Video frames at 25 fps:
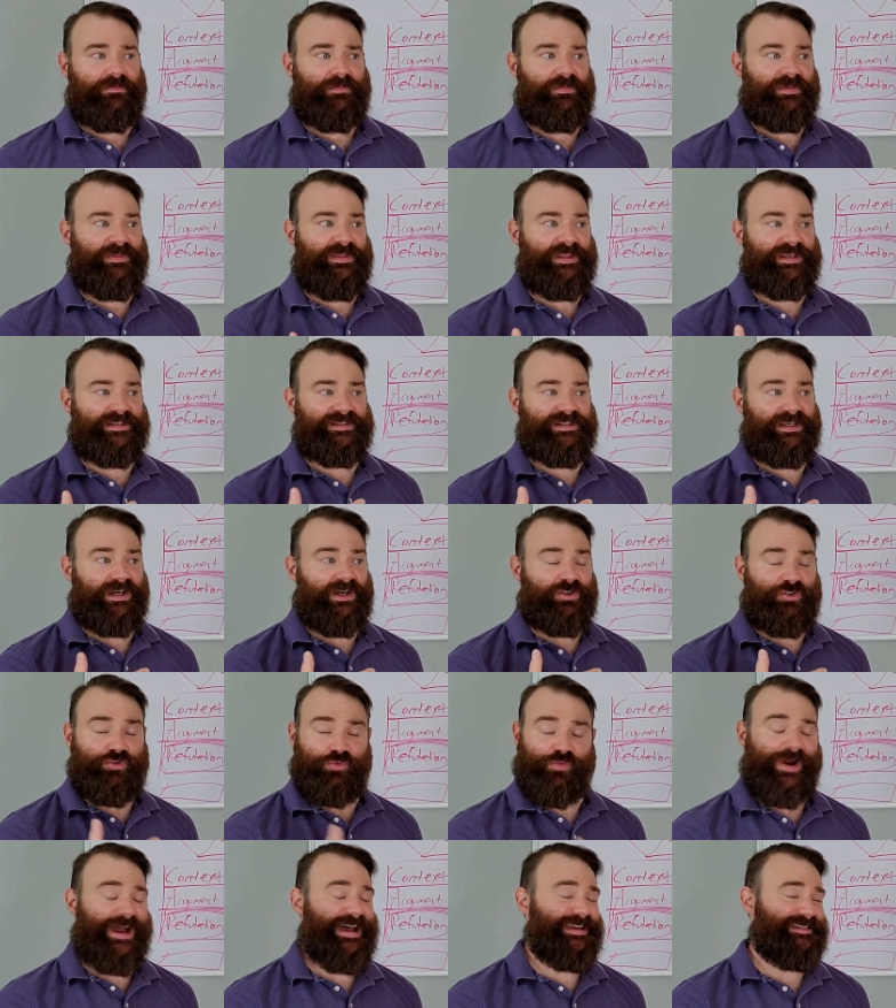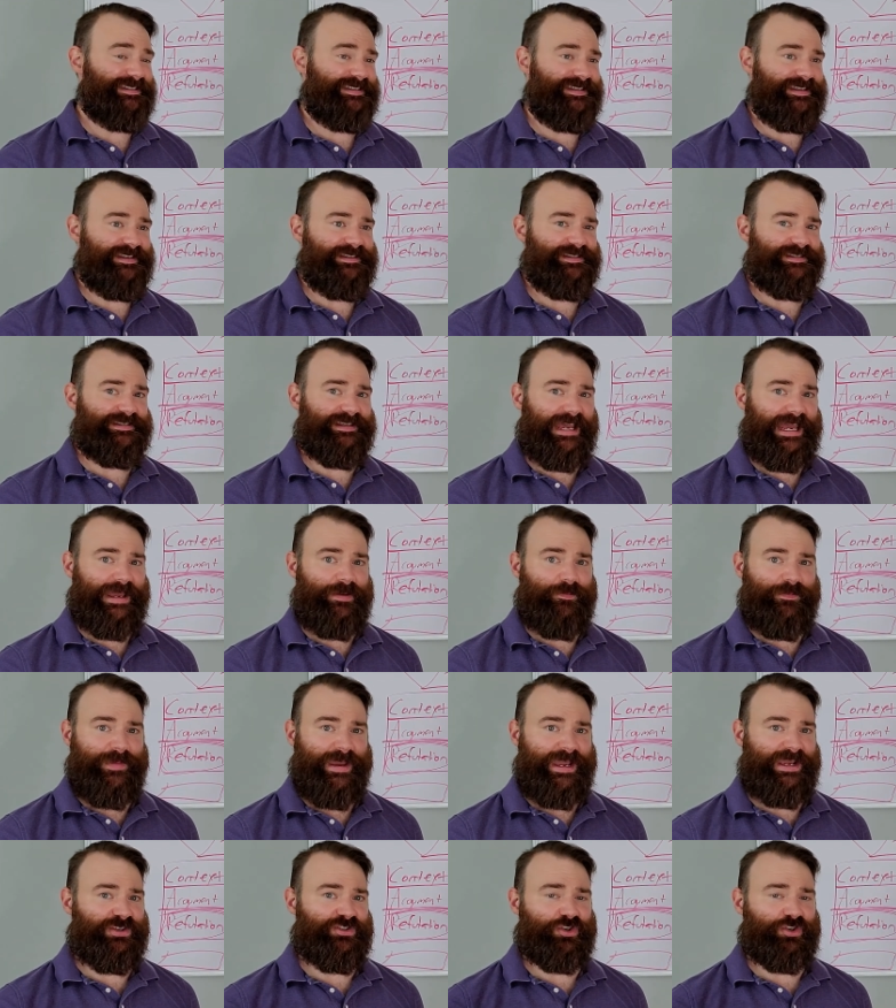this addresses a
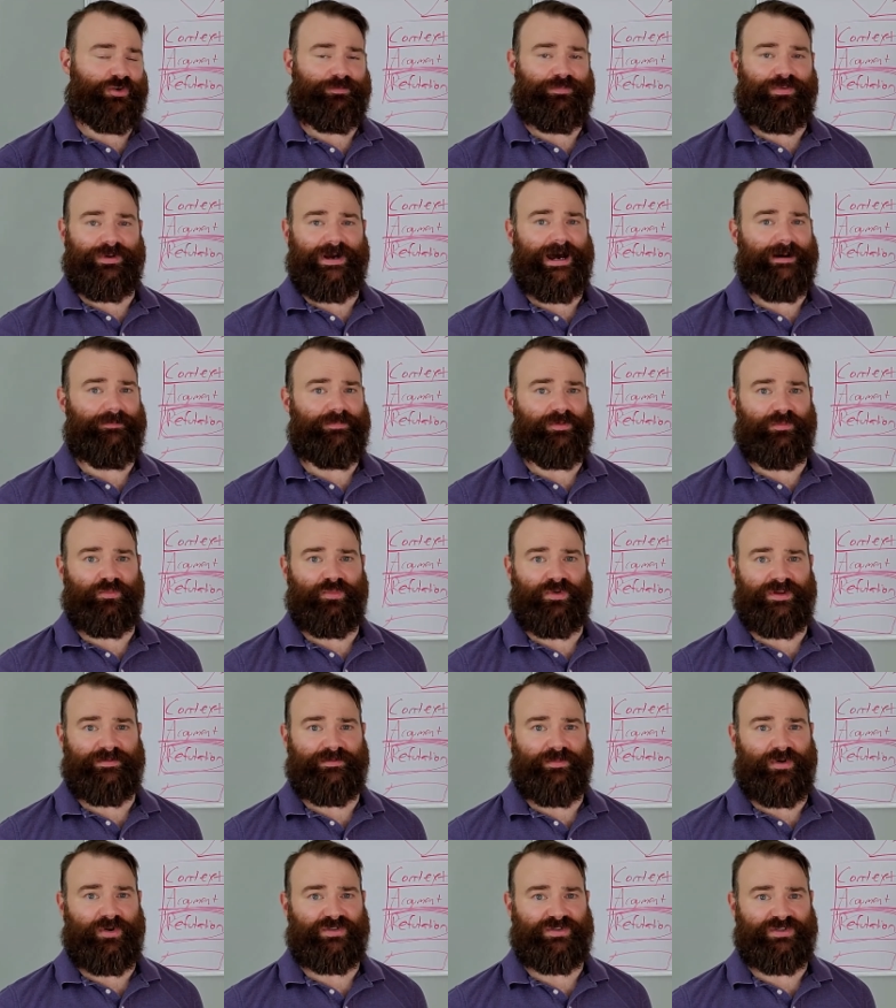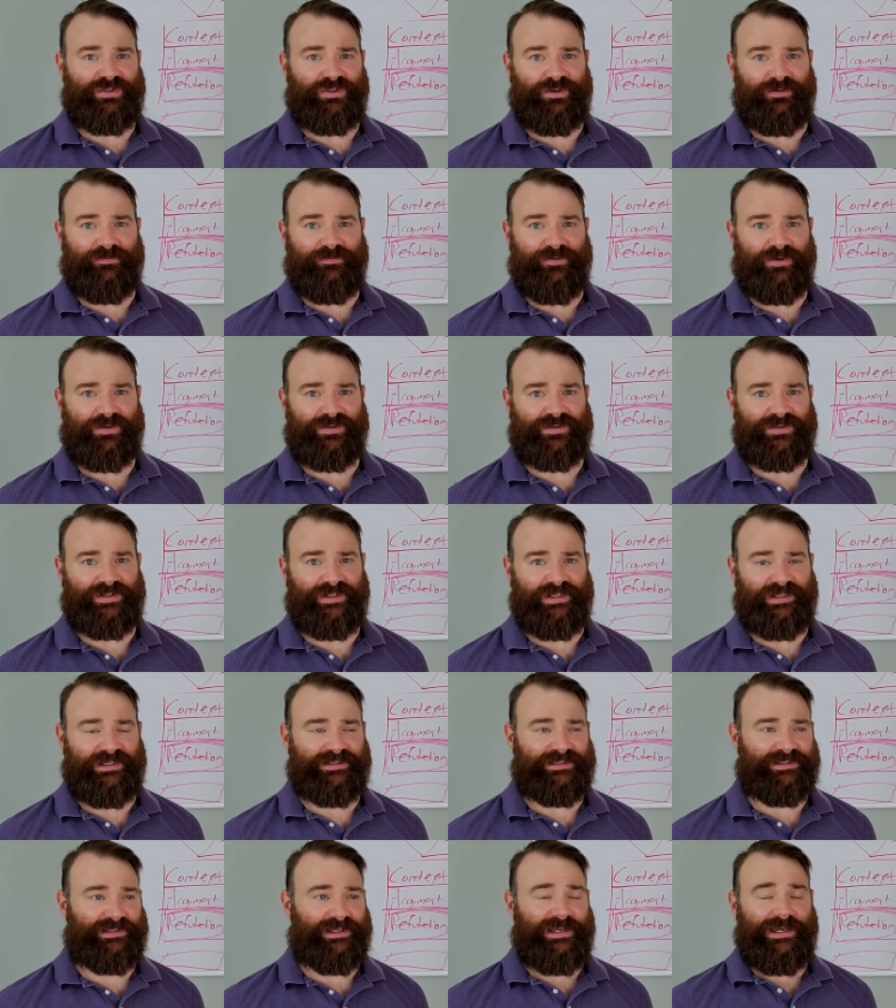major problem with most
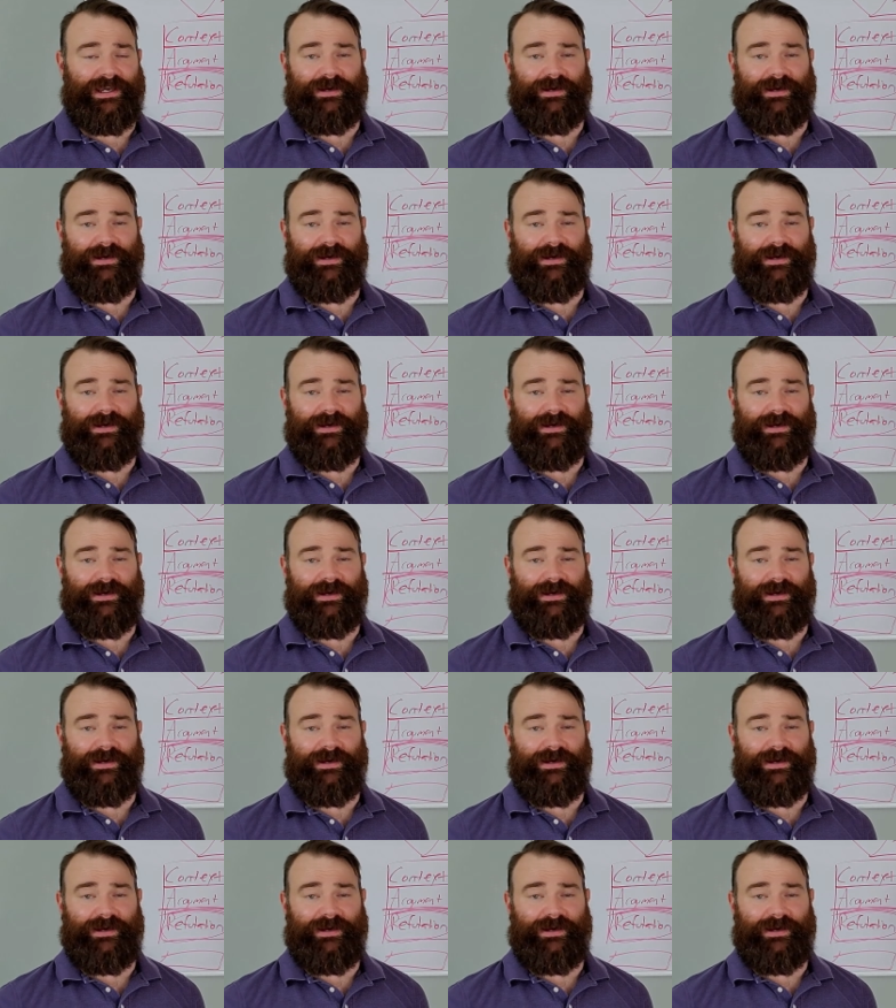universities.